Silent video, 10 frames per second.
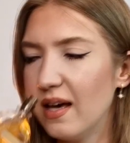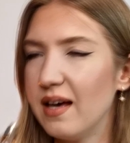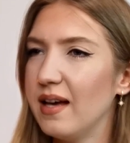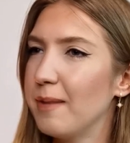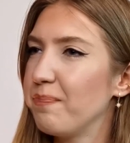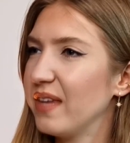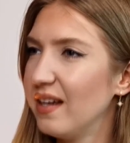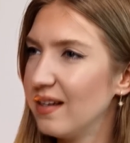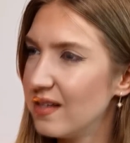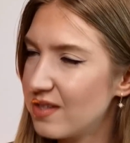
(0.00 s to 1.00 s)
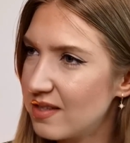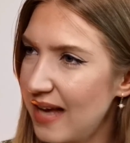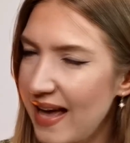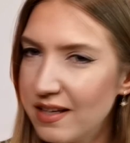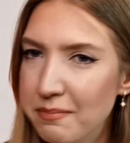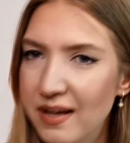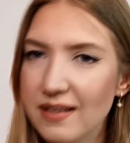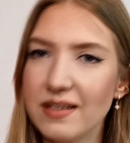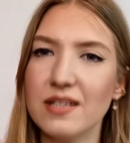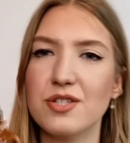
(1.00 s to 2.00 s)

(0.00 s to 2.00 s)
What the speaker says: It is animalic